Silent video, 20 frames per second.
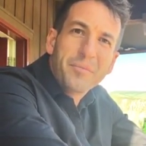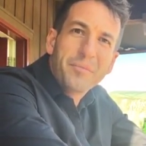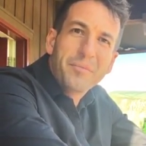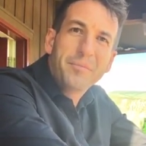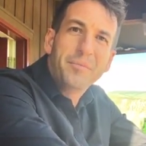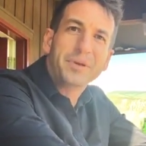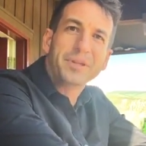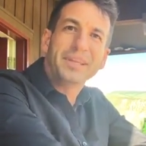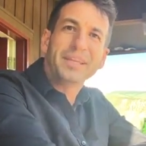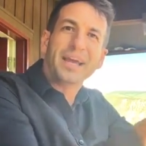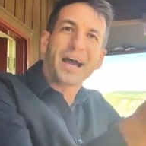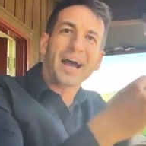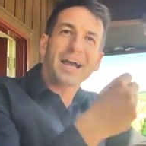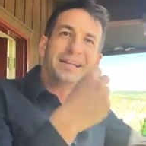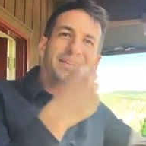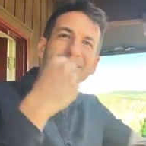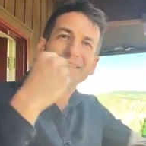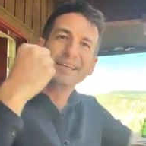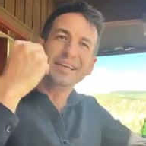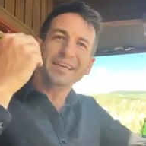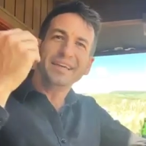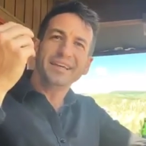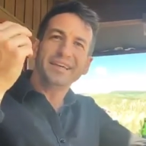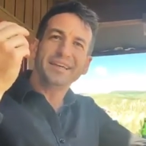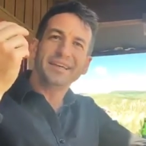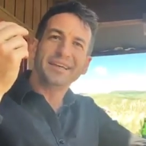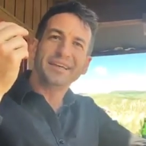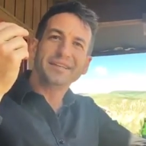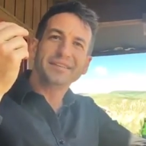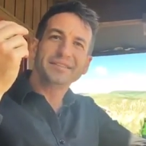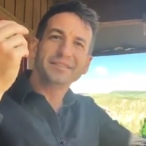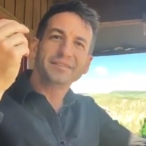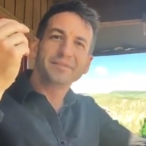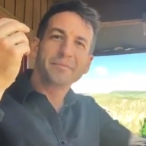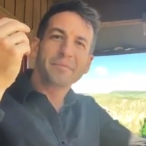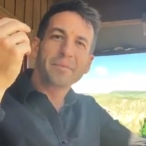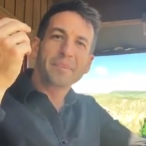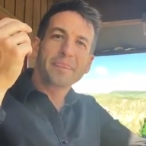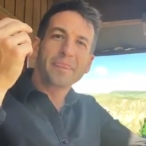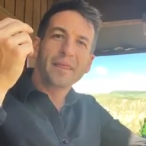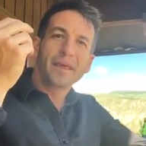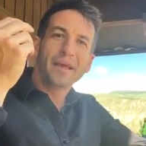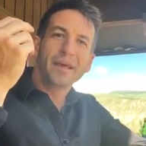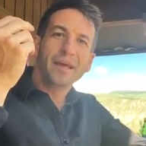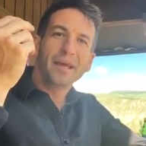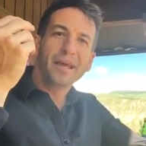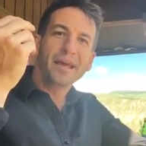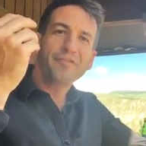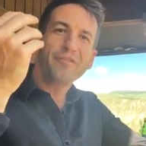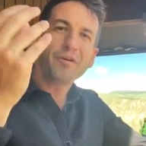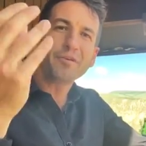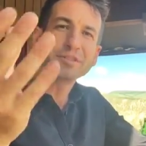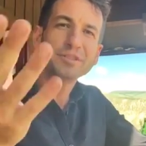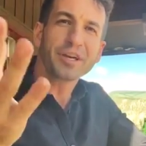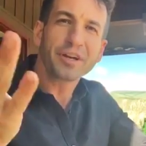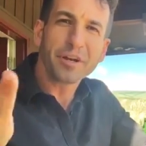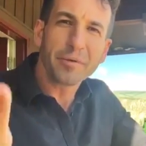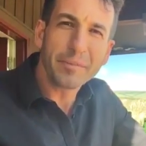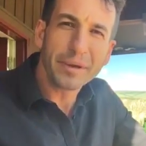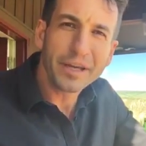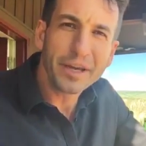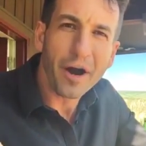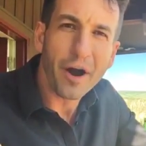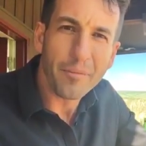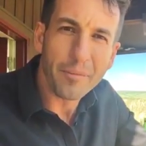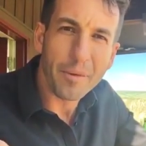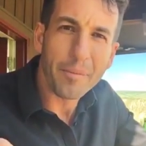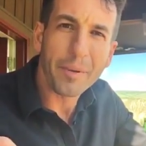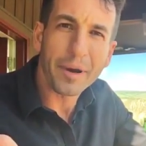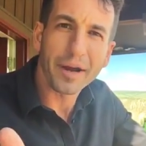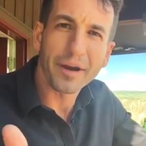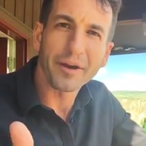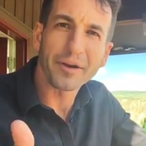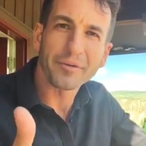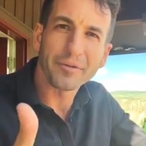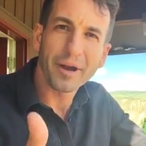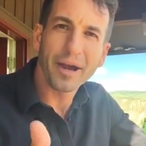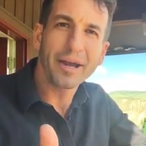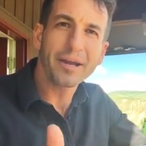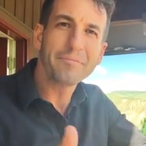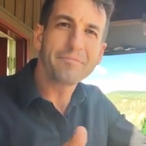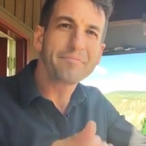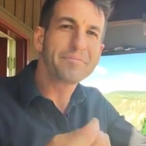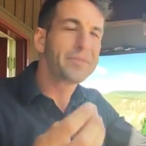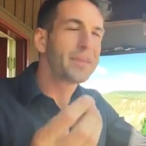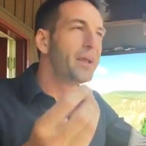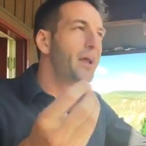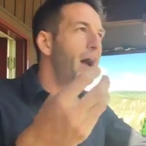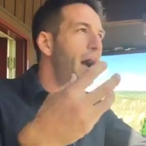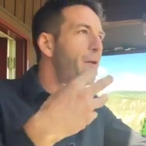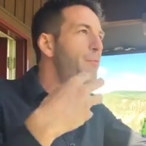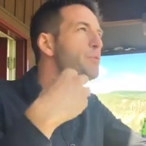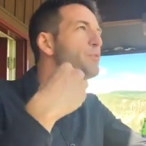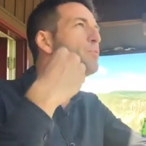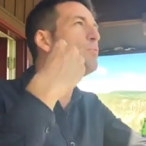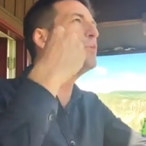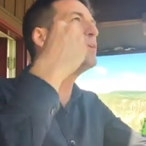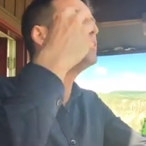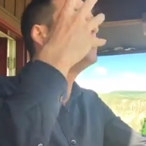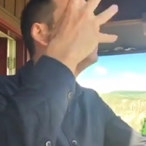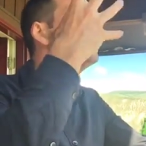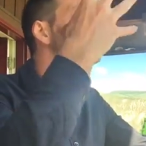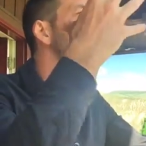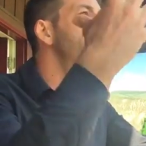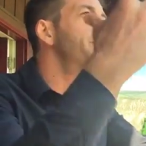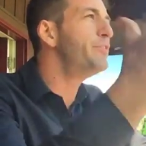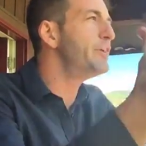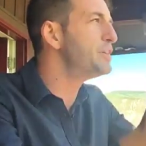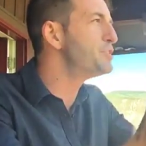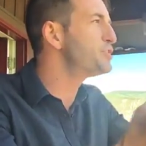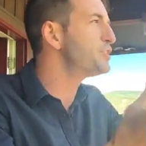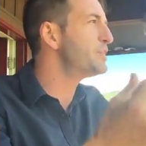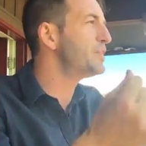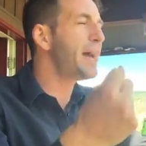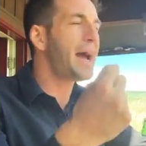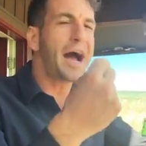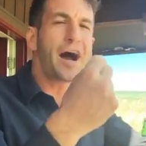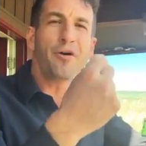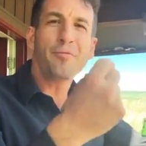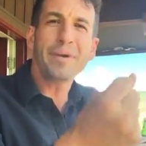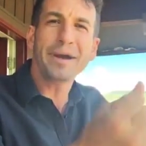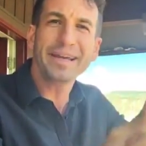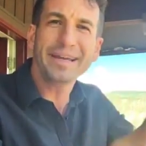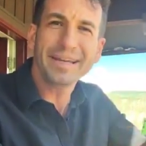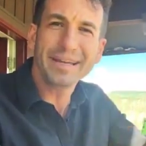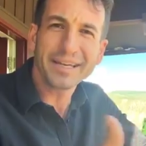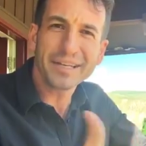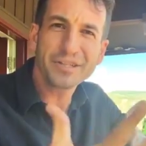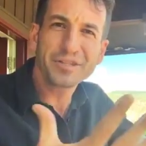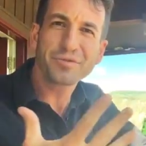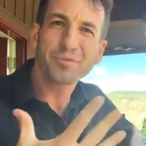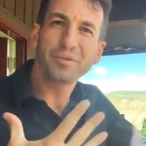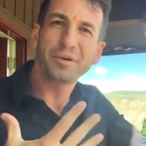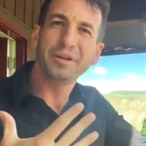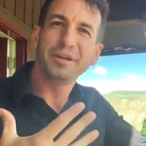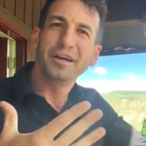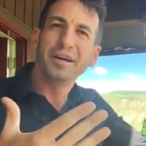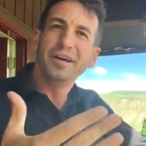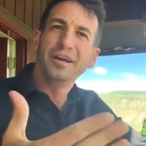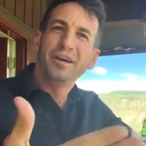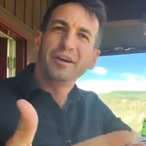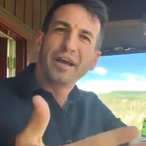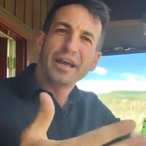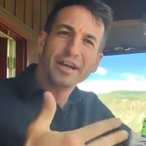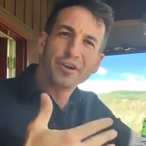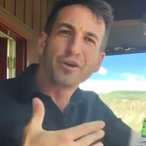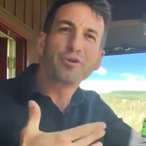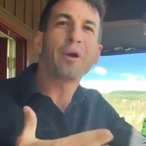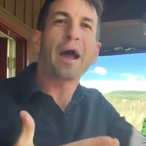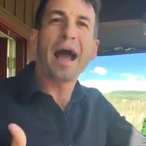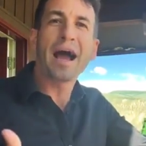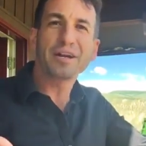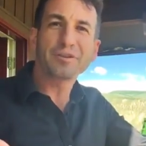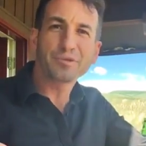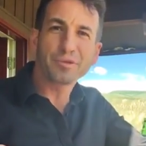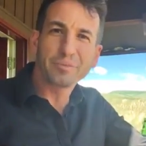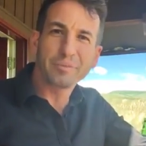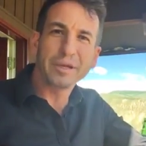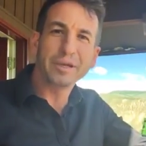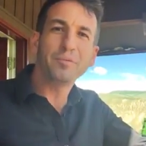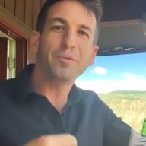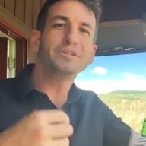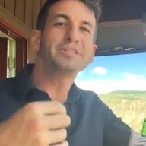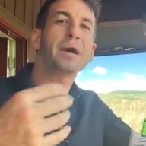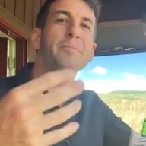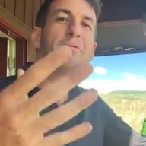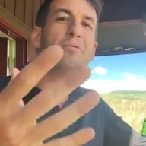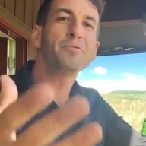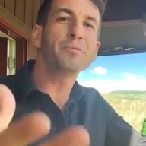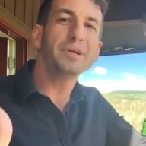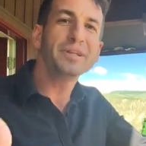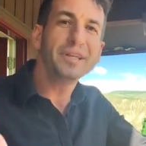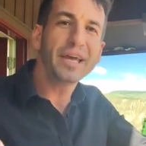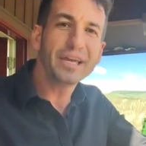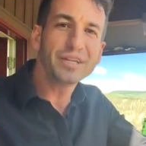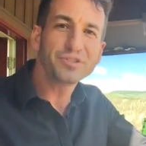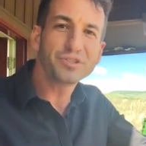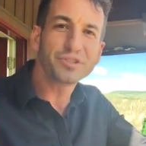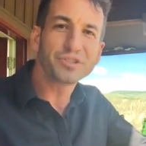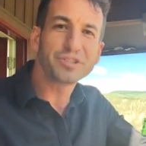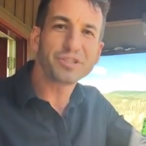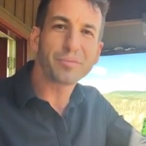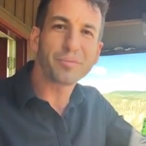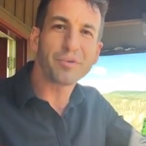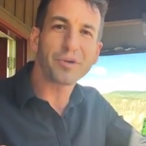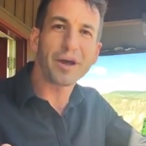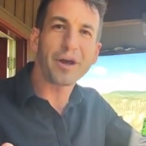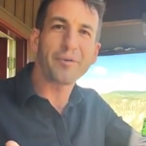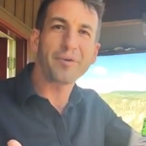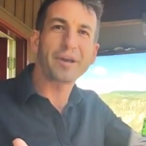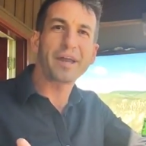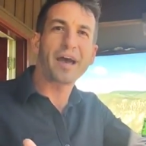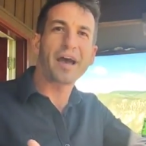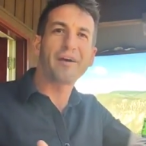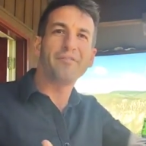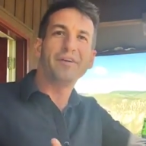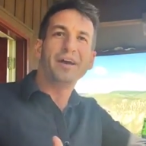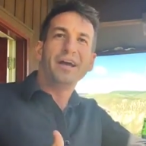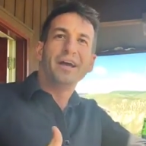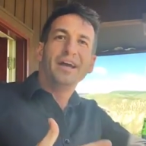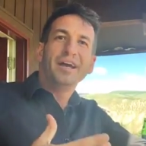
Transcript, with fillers: But the idea is if I was going to become a parent, right? I would want to envision how my kids would interact with me and what type of relationship I would have.